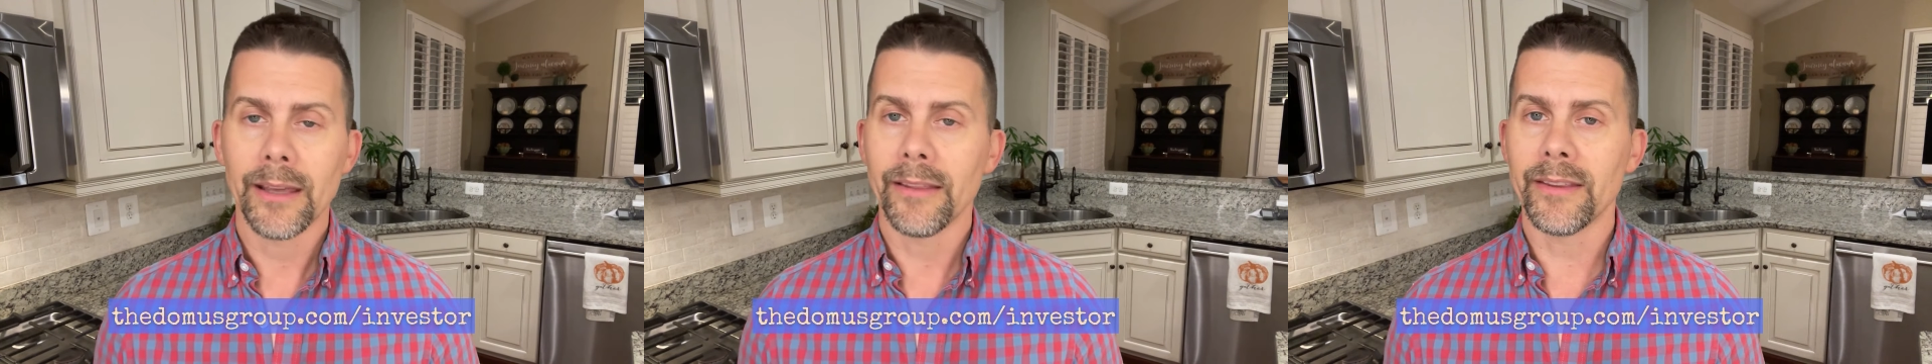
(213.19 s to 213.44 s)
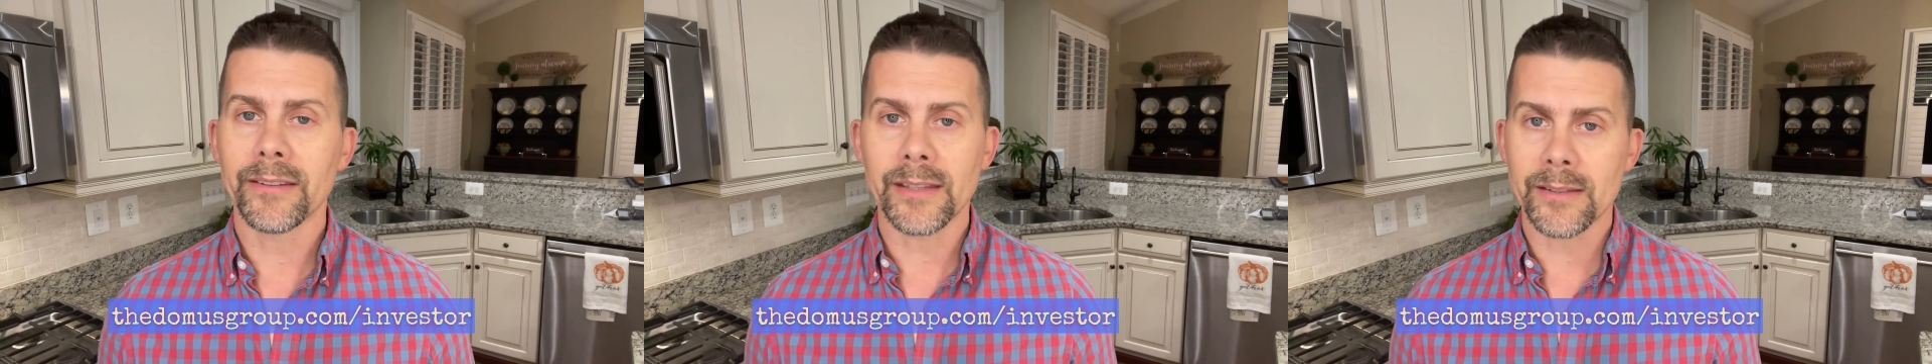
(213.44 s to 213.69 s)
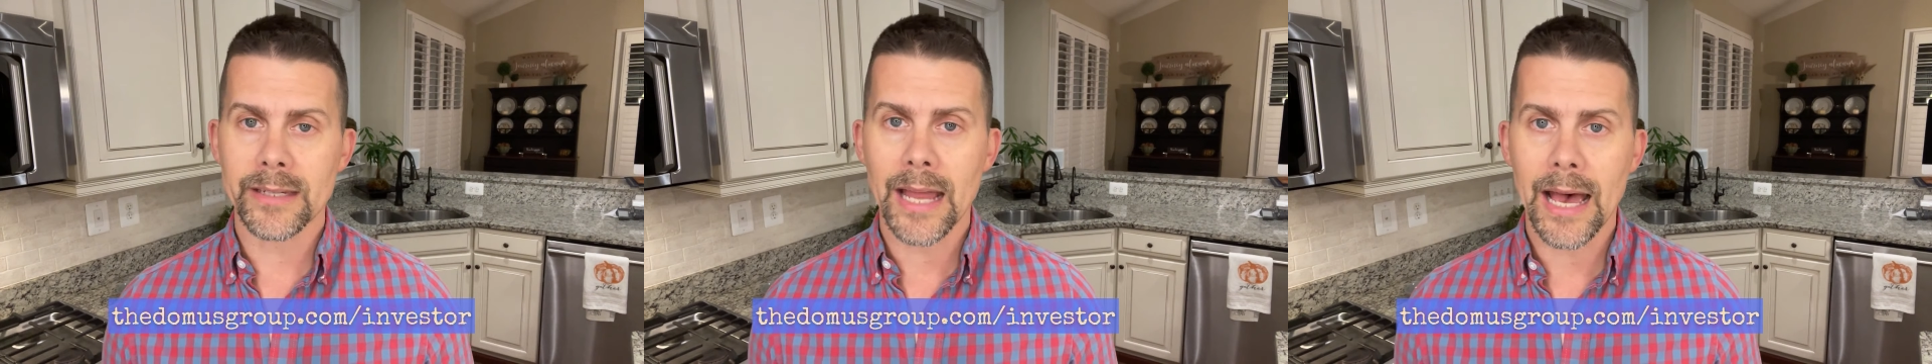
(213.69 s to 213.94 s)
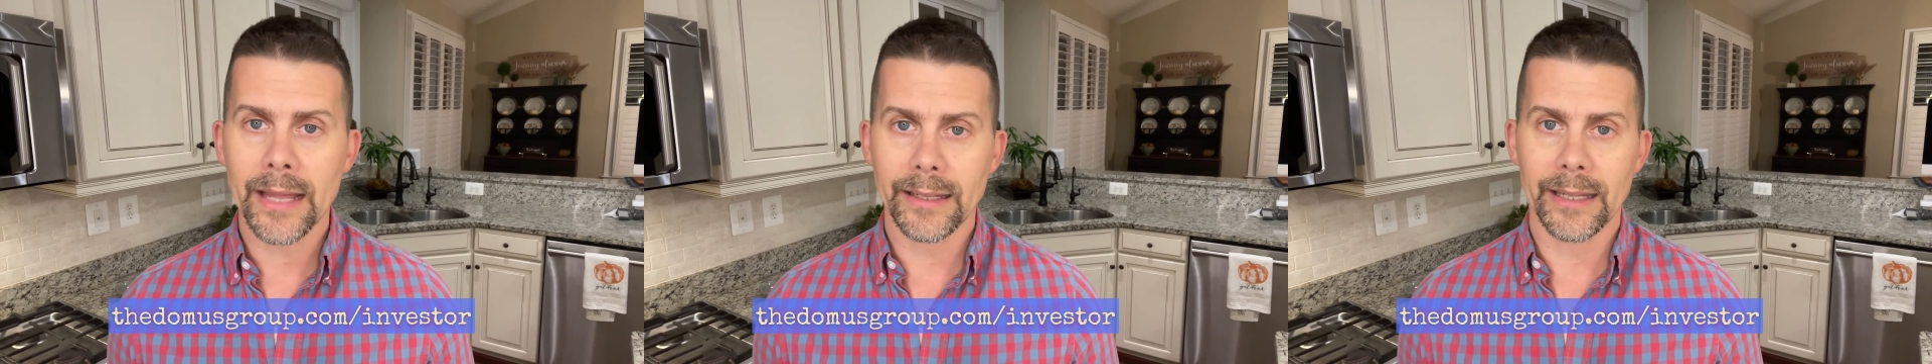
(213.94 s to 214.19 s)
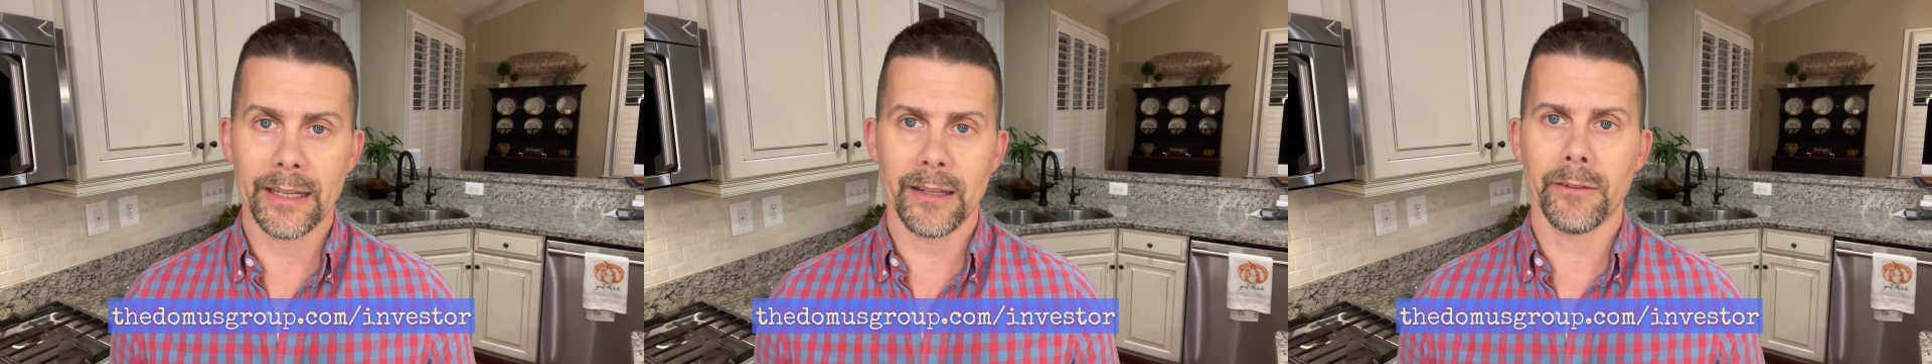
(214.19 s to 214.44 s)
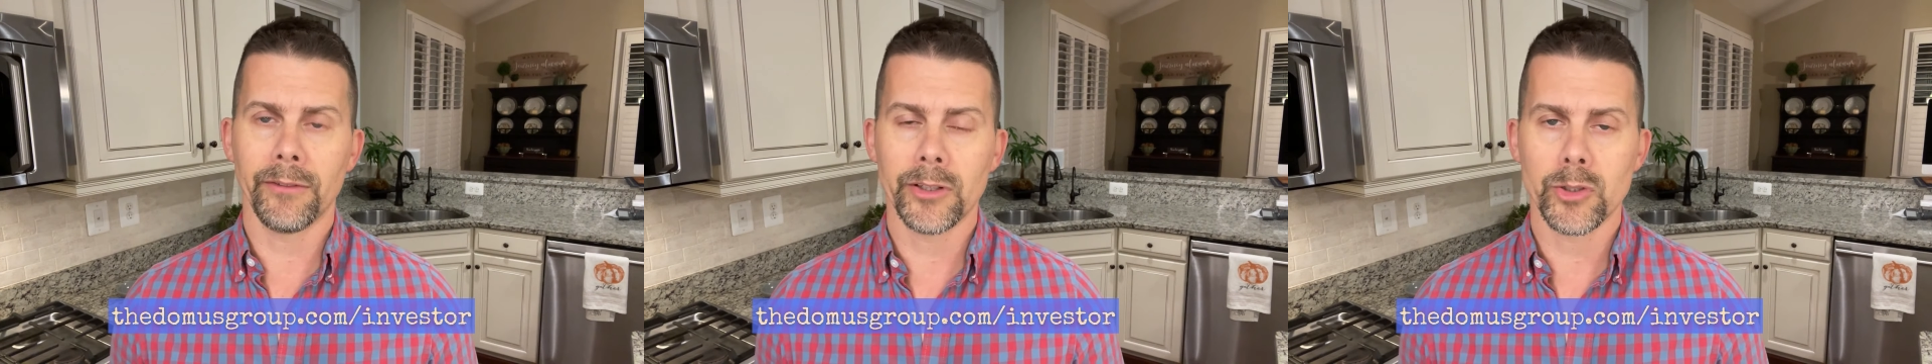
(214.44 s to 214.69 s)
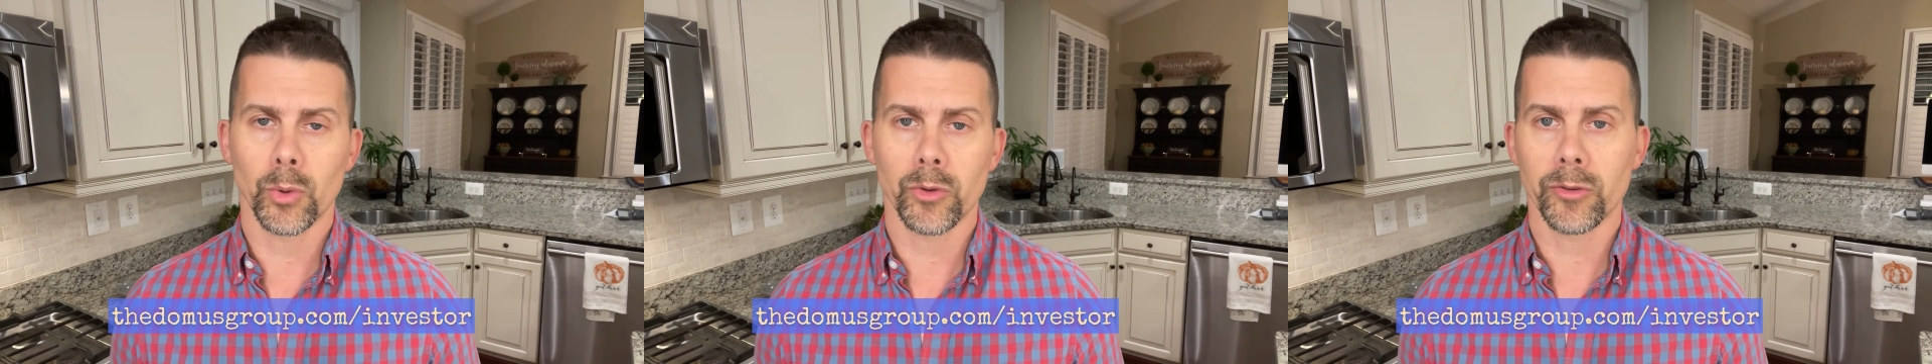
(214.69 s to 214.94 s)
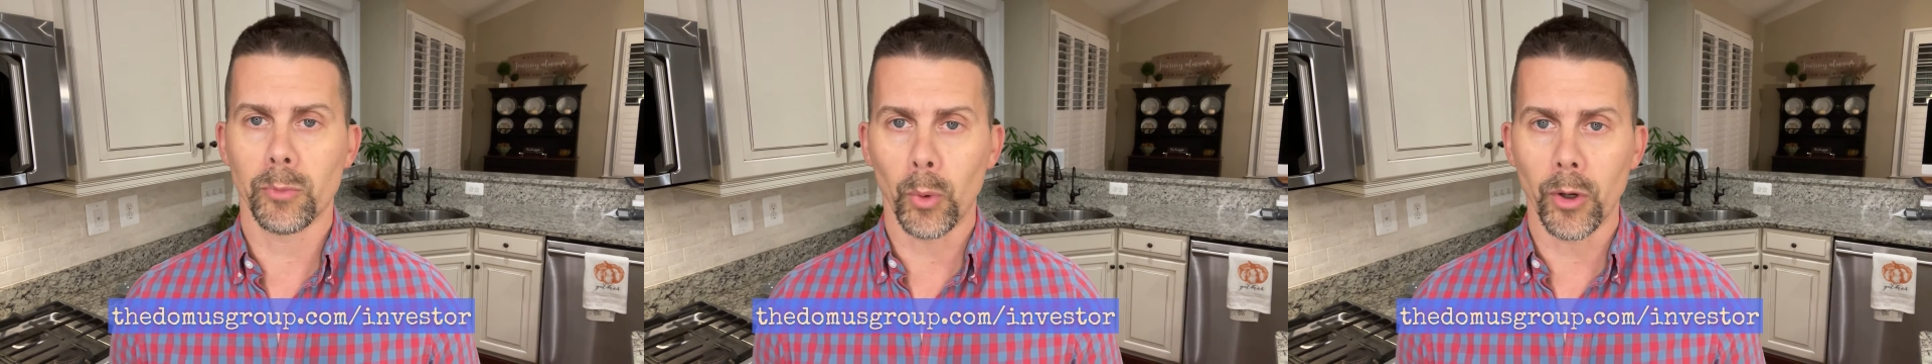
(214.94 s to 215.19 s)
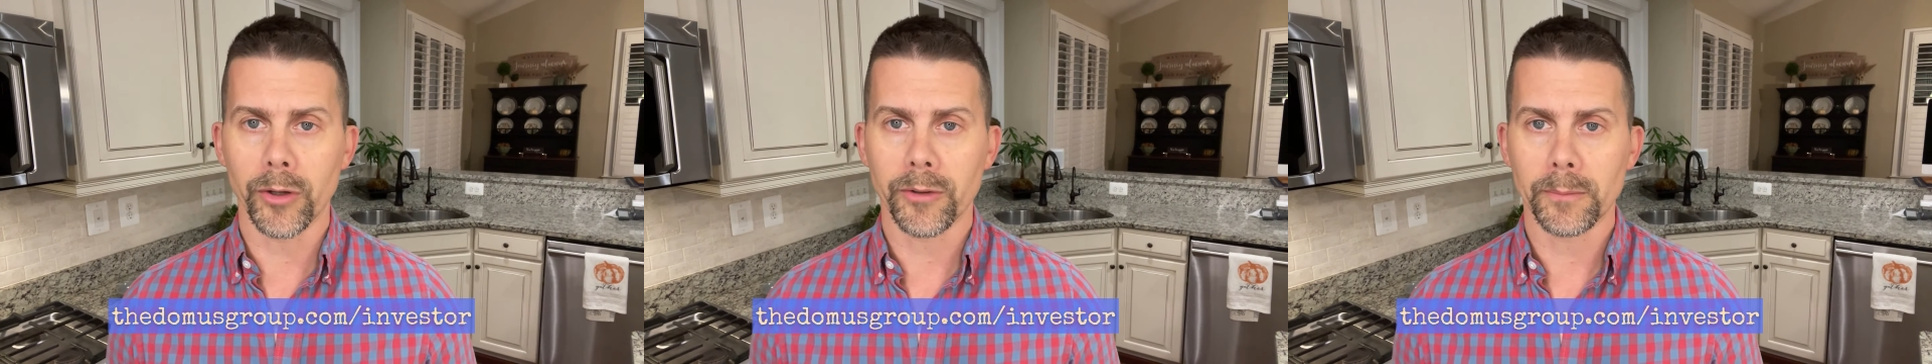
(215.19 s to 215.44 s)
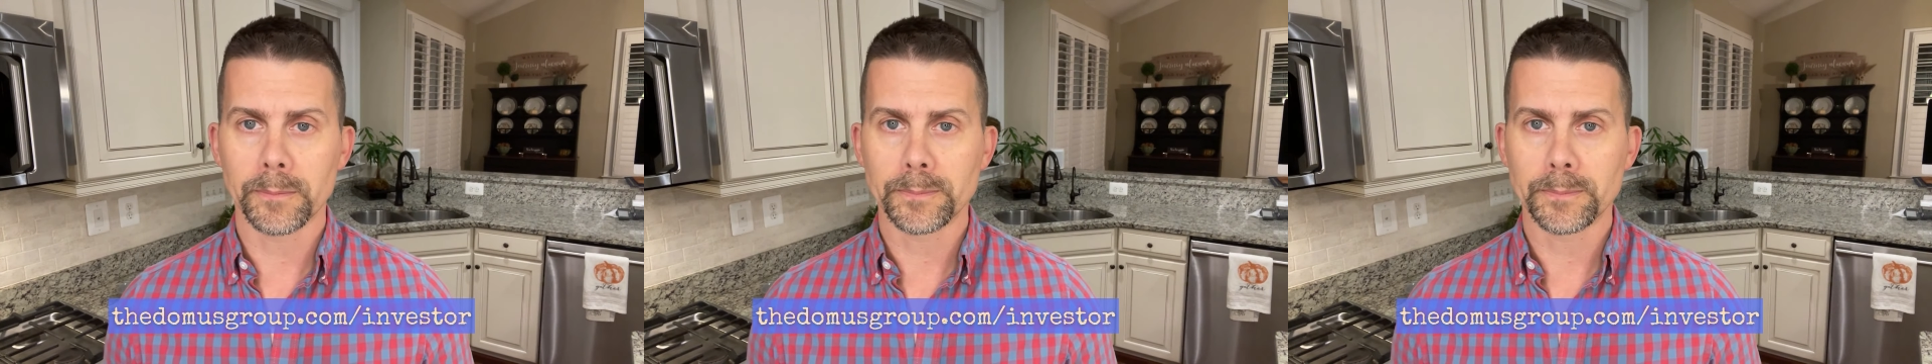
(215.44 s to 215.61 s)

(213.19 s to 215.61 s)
This is not an individual sport.